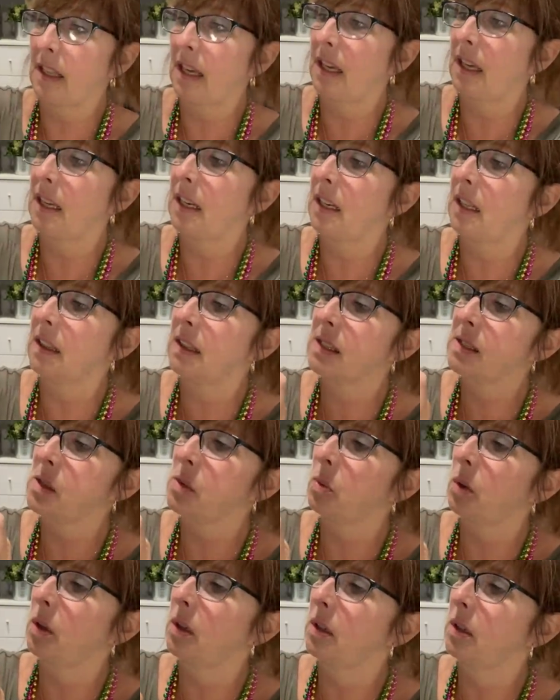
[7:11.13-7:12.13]
and then
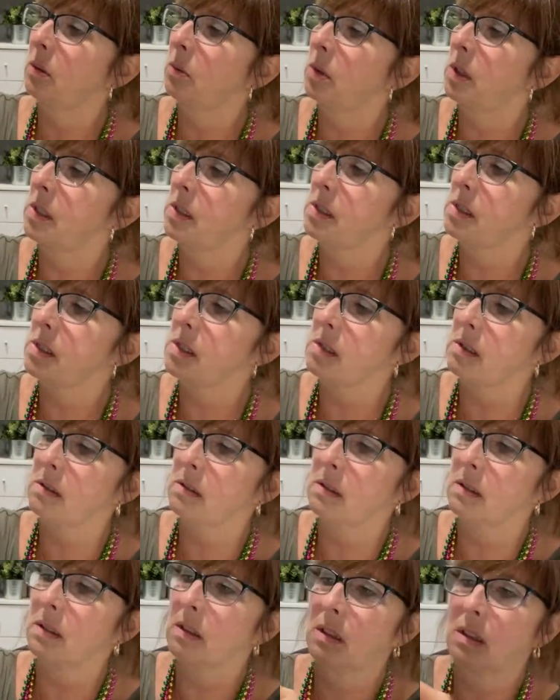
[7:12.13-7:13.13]
this one
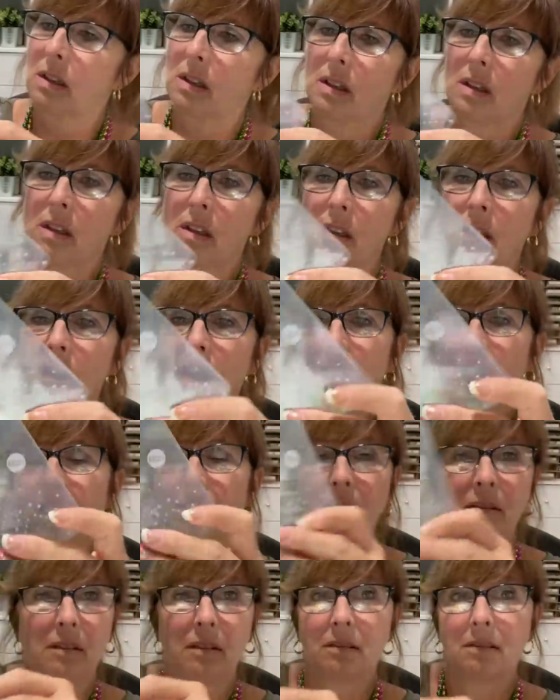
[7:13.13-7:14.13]
was, I
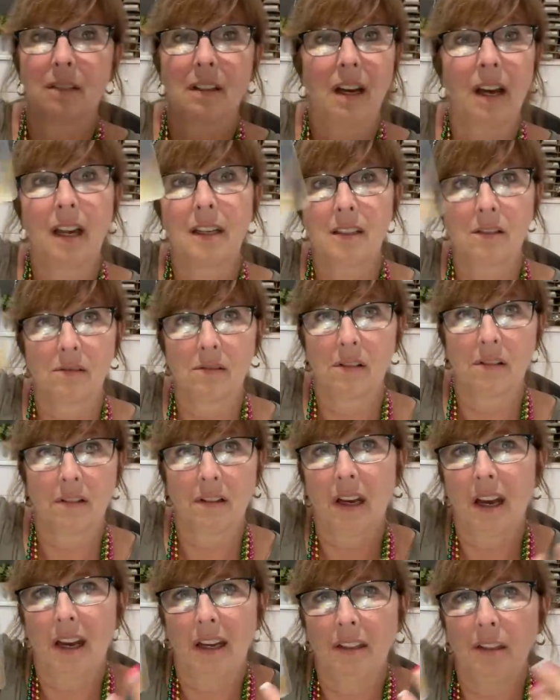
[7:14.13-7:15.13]
don't know, I don't know,
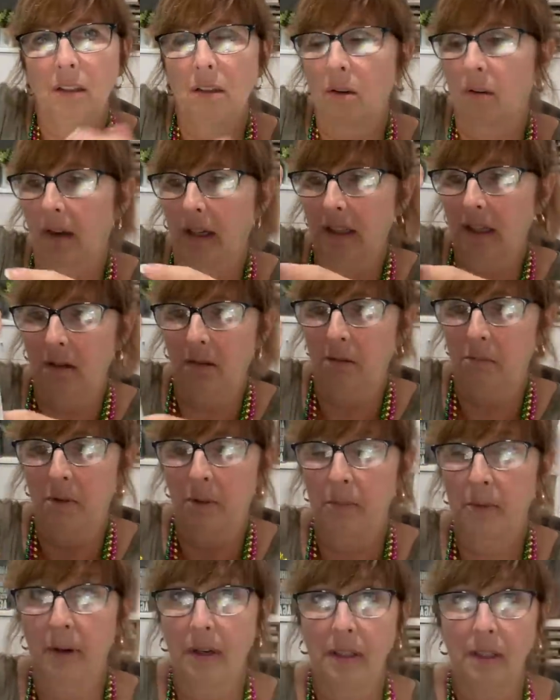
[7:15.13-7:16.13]
you know, I can't
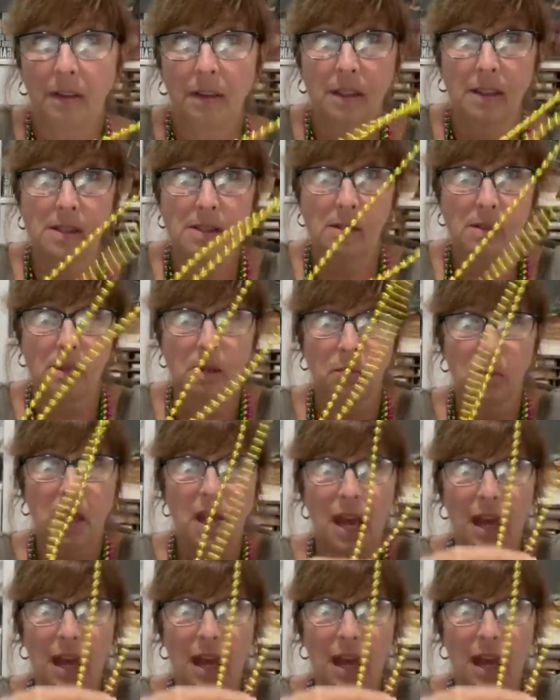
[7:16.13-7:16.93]
remember anything. So then